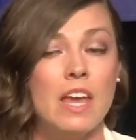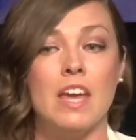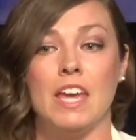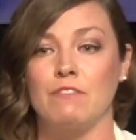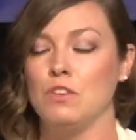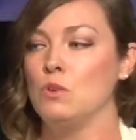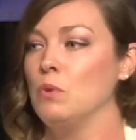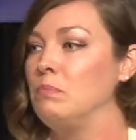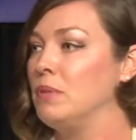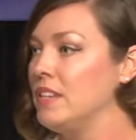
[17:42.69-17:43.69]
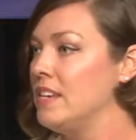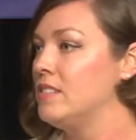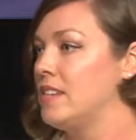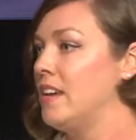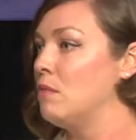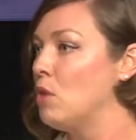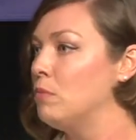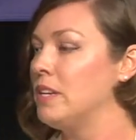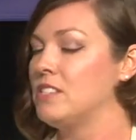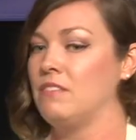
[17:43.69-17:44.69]
If you would please take a
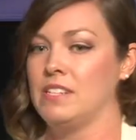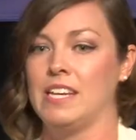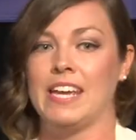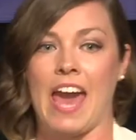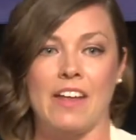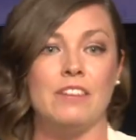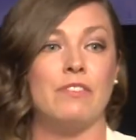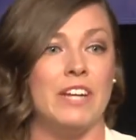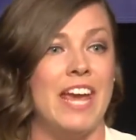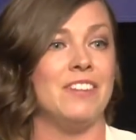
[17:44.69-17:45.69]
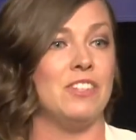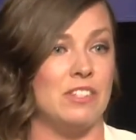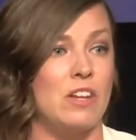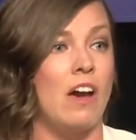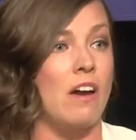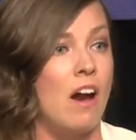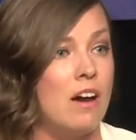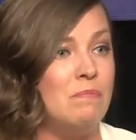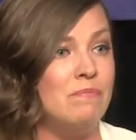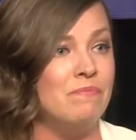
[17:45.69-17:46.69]
moment to visit
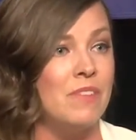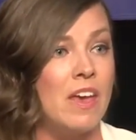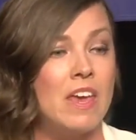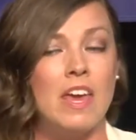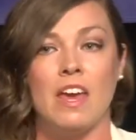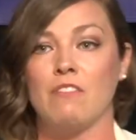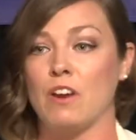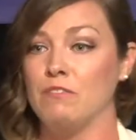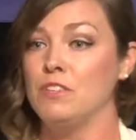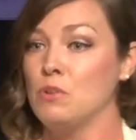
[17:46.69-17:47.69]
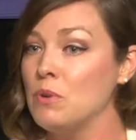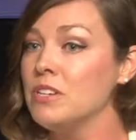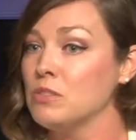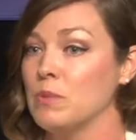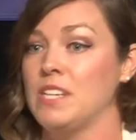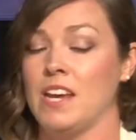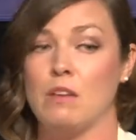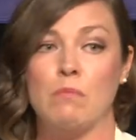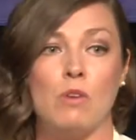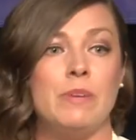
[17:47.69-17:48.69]
KaliForKansas.com, if our viewers would take a
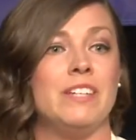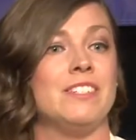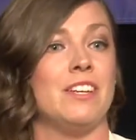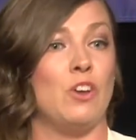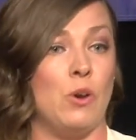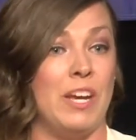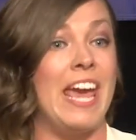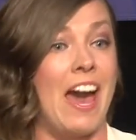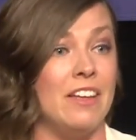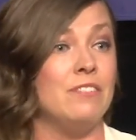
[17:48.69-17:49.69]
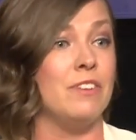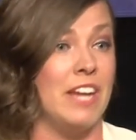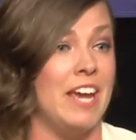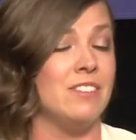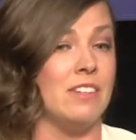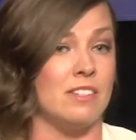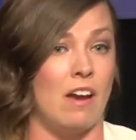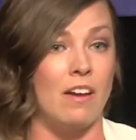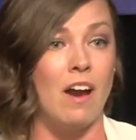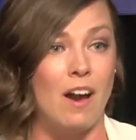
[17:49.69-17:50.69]
moment to go to
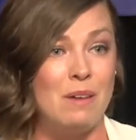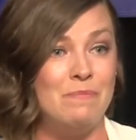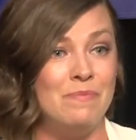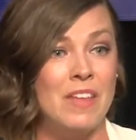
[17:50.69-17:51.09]
KaliForKansas.com